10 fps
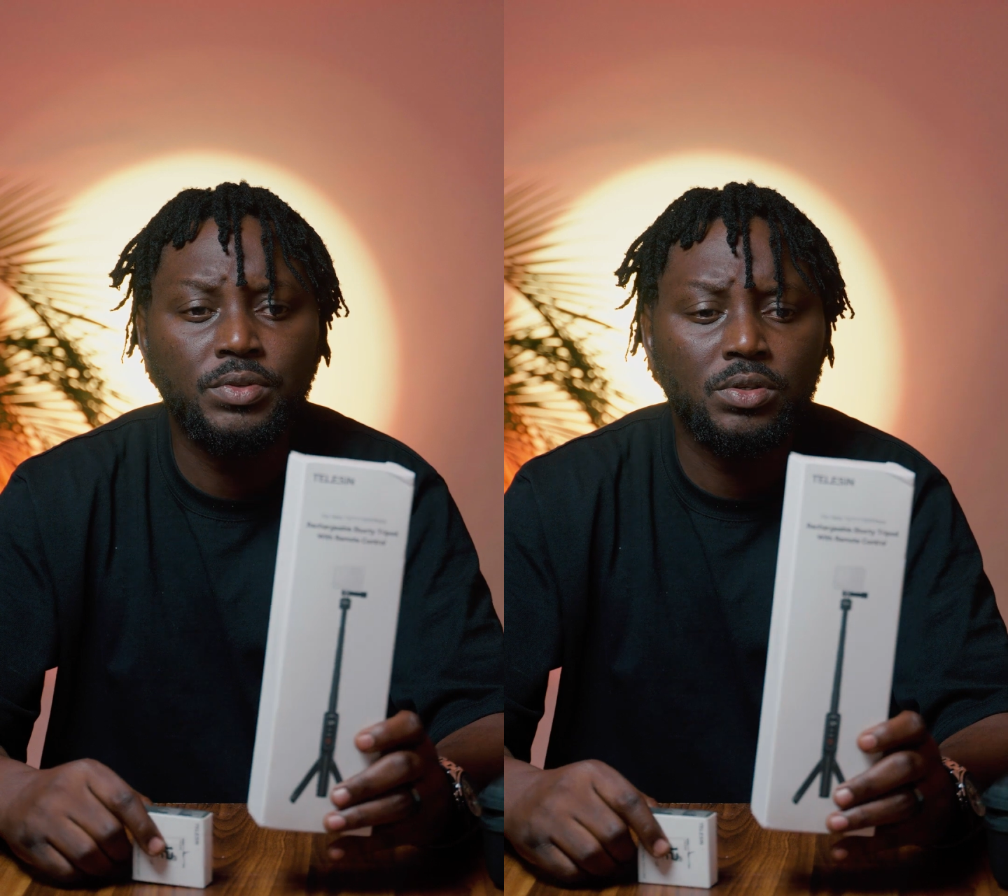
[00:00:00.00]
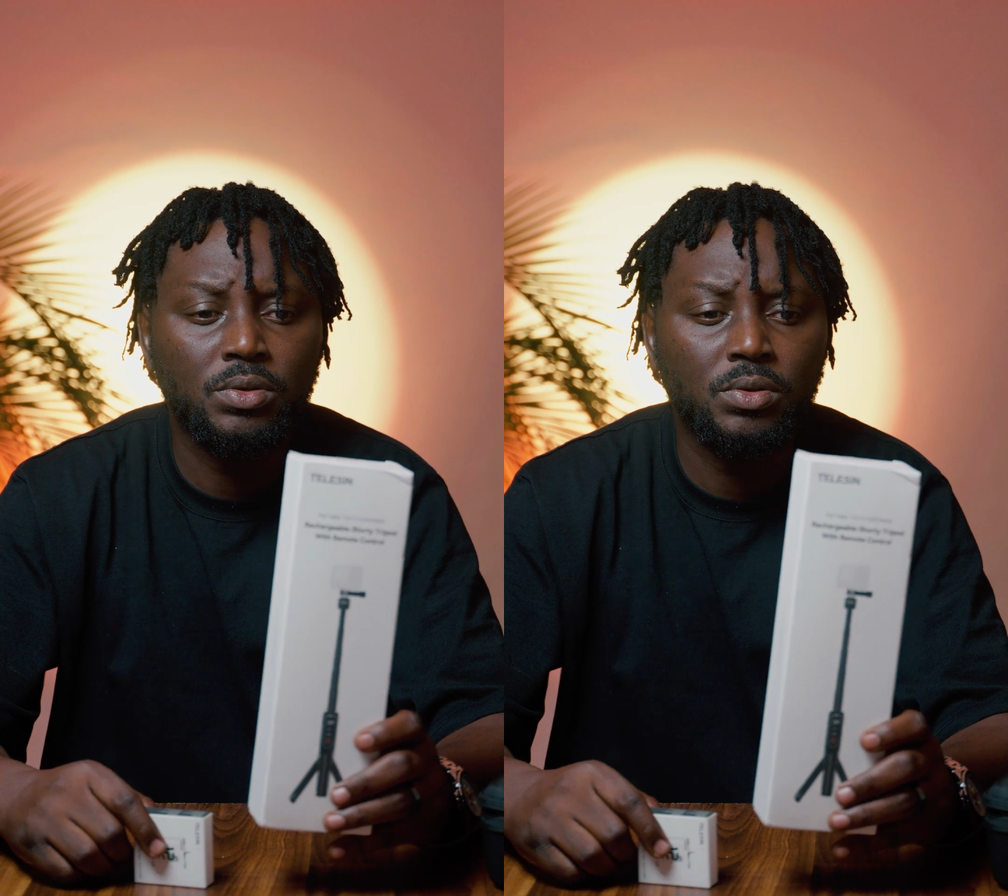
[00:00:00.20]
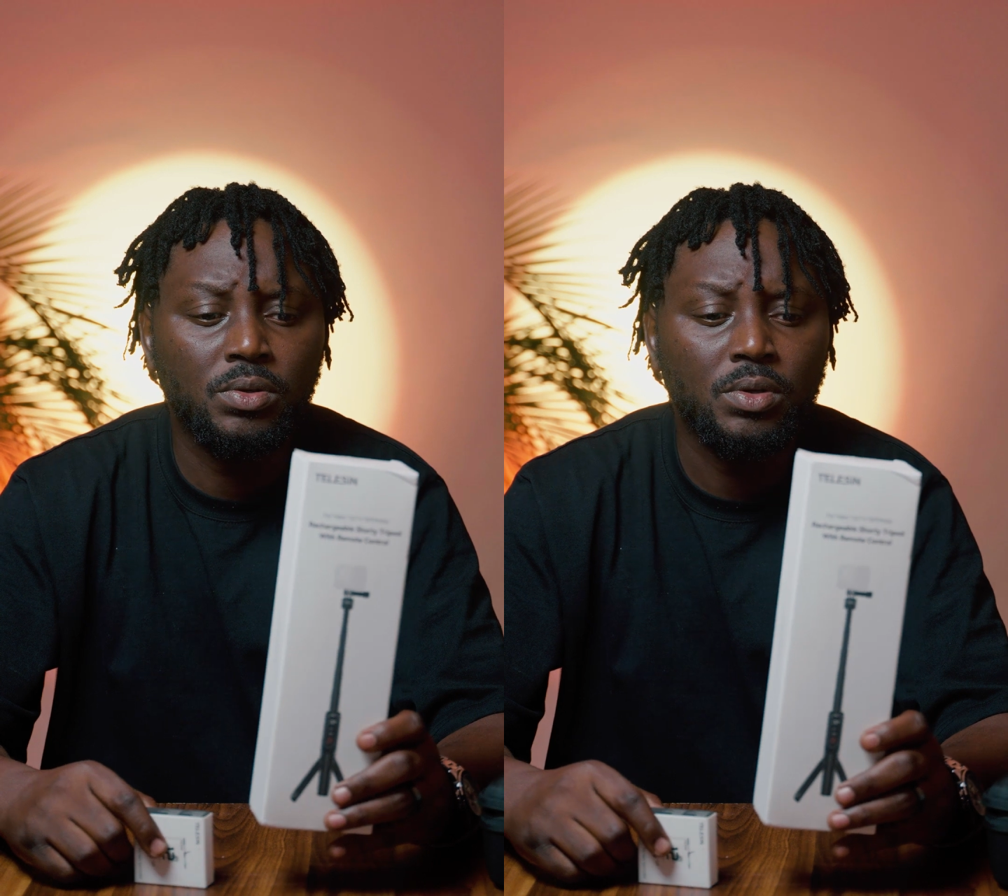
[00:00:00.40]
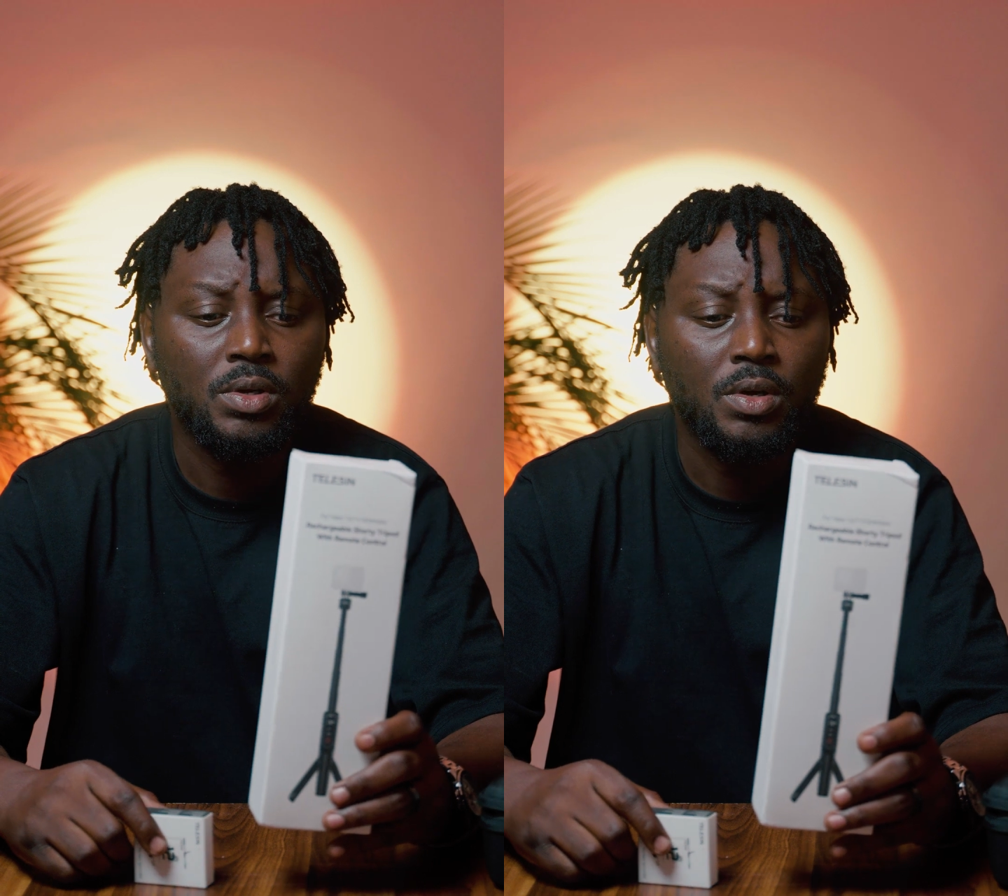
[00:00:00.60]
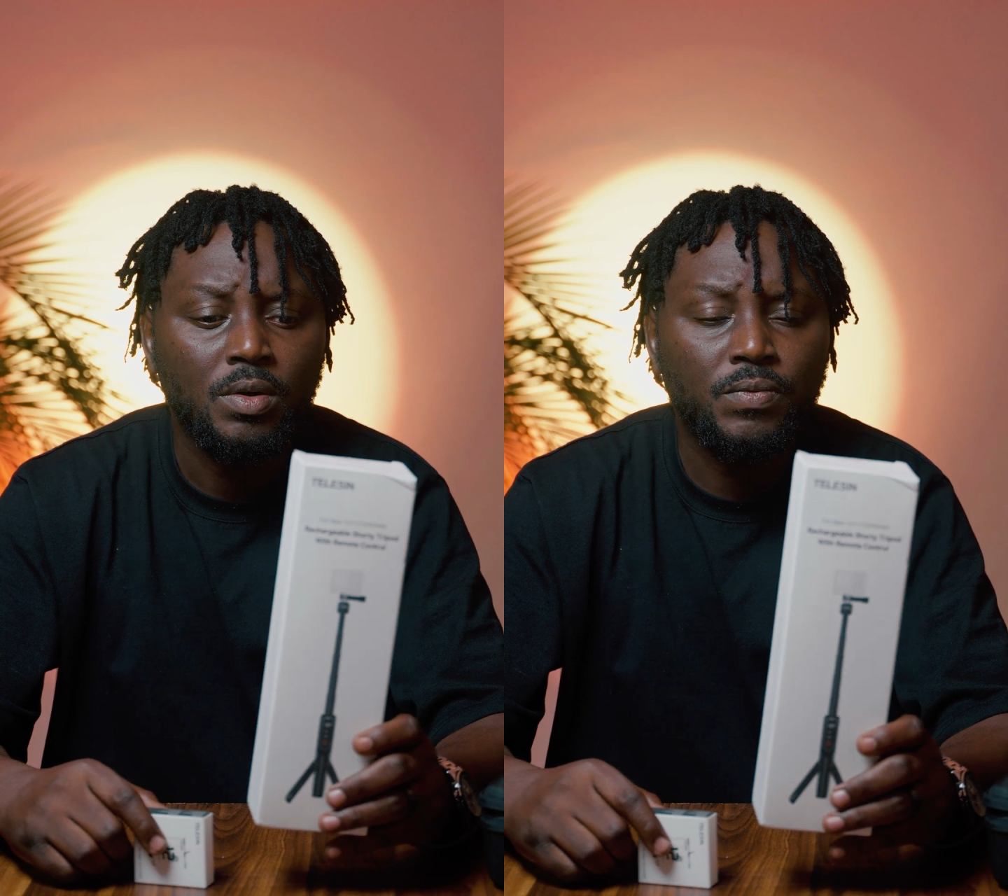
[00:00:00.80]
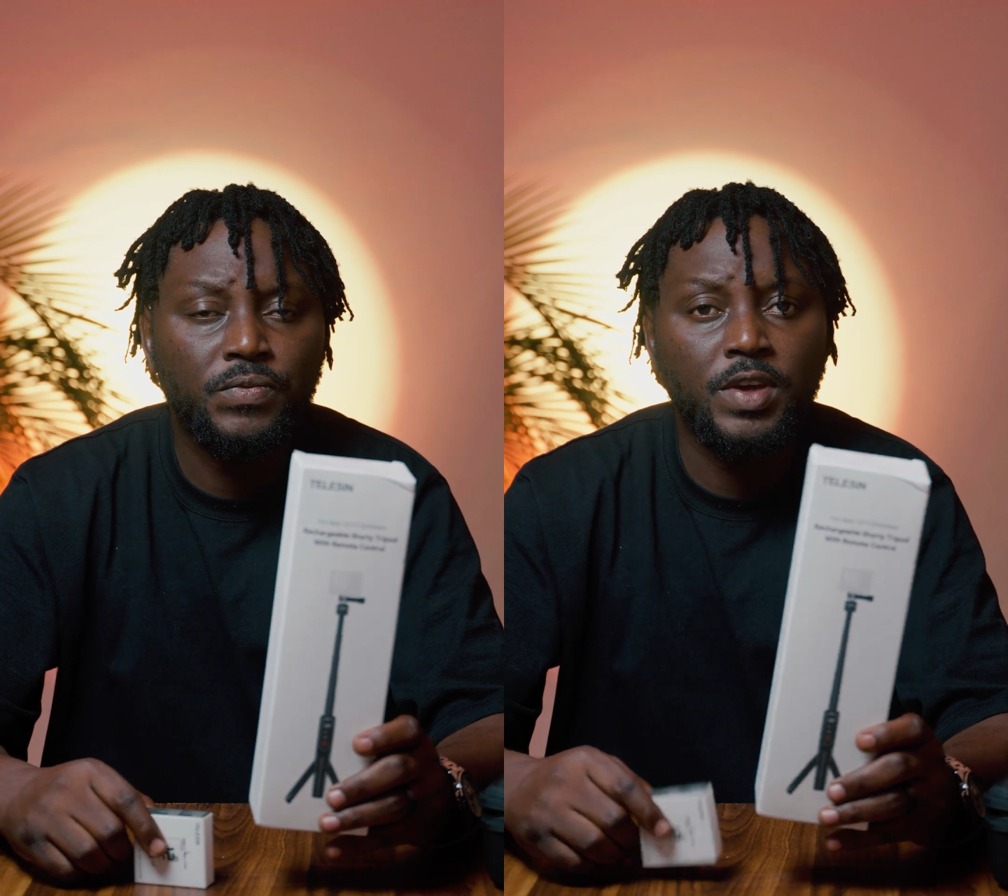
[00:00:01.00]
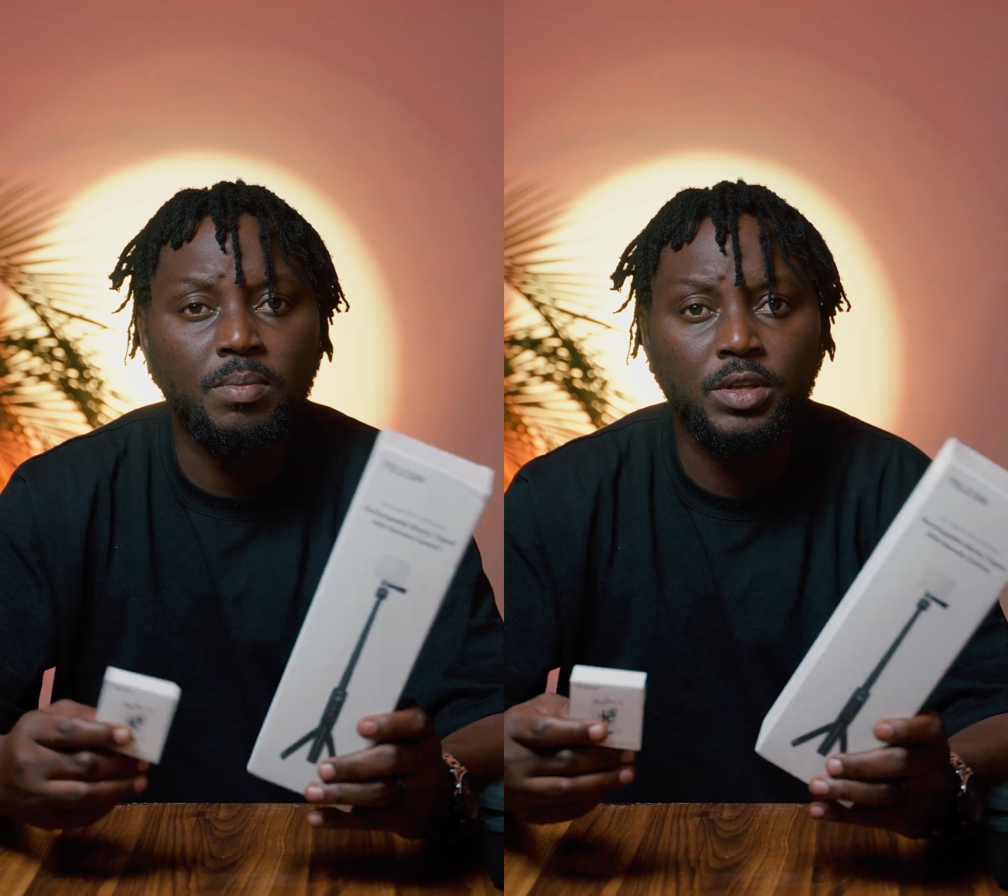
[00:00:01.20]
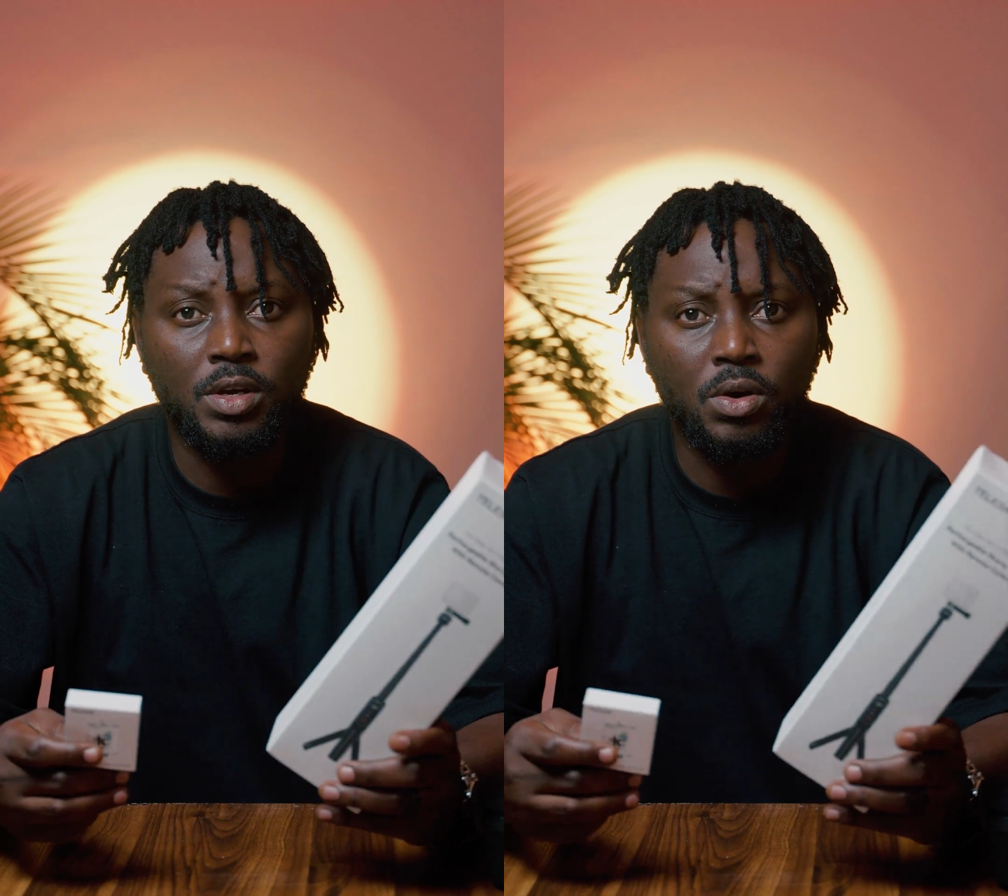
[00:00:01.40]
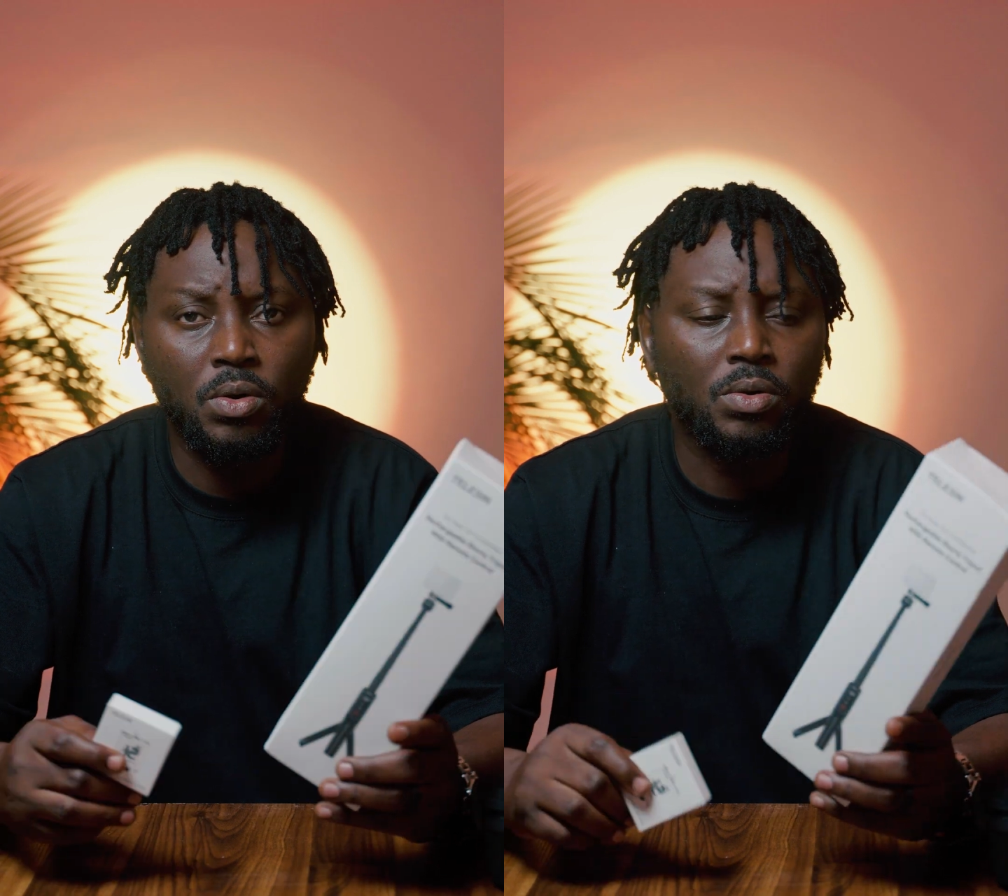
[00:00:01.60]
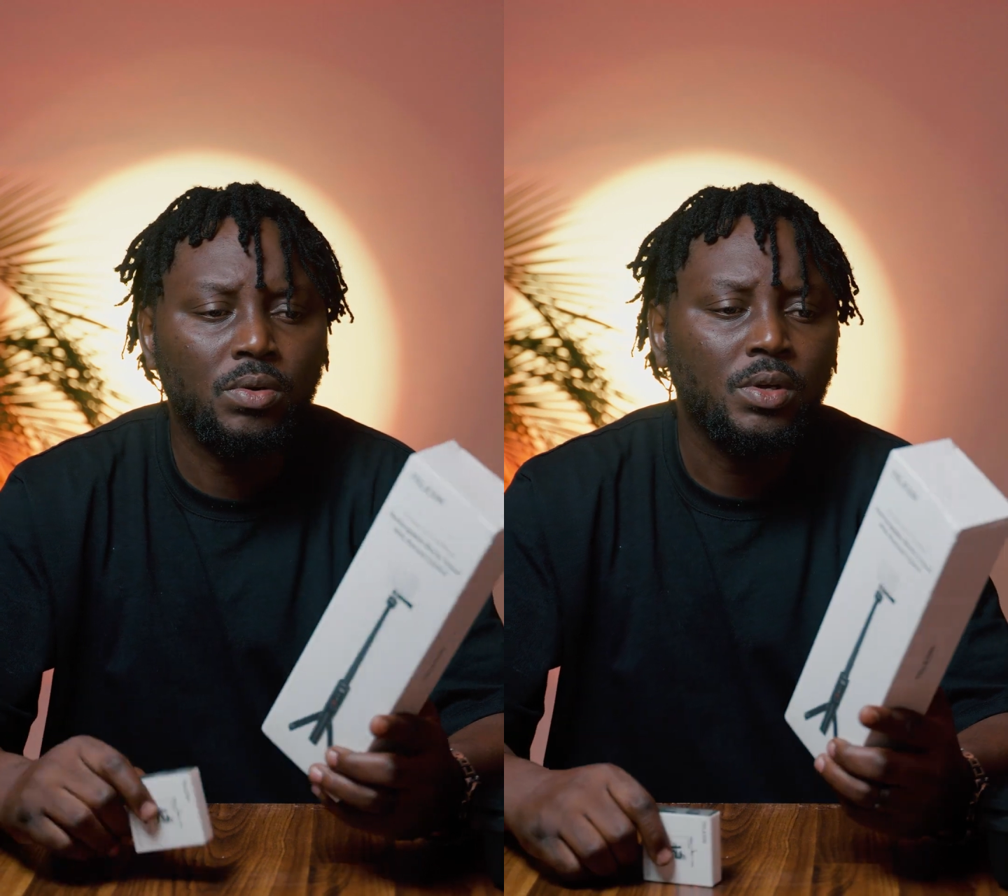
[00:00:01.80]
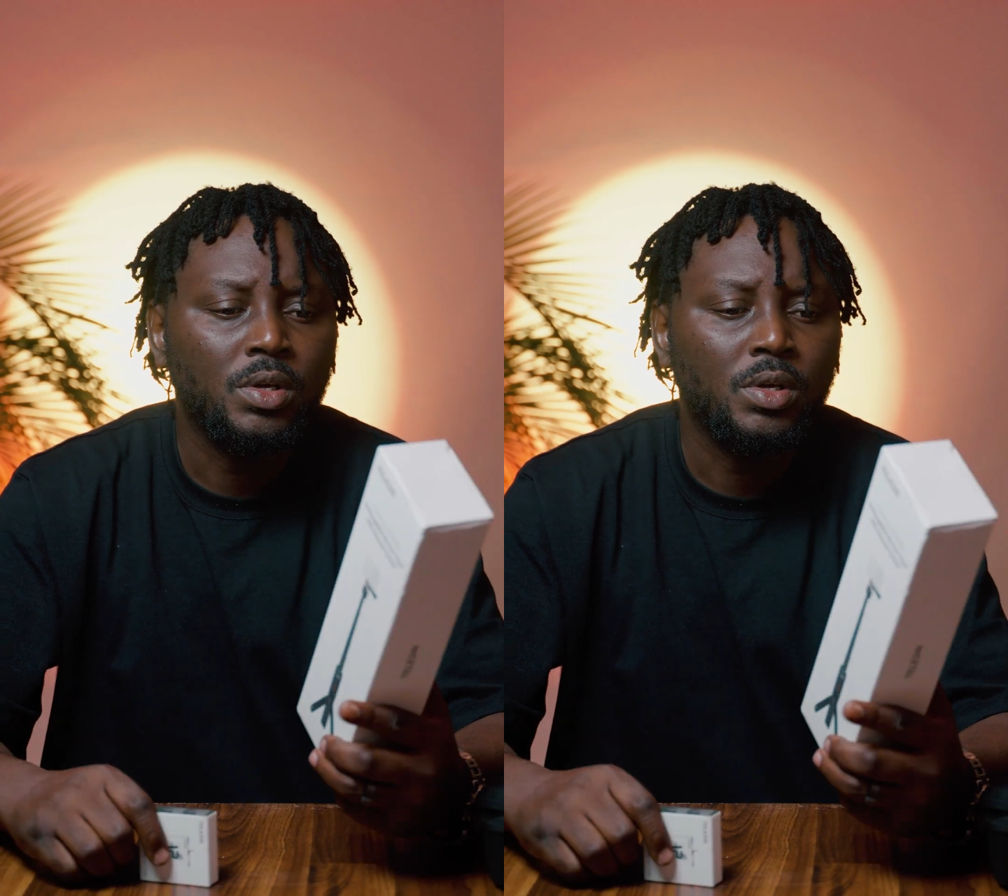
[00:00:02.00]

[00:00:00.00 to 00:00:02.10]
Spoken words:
to film on the go.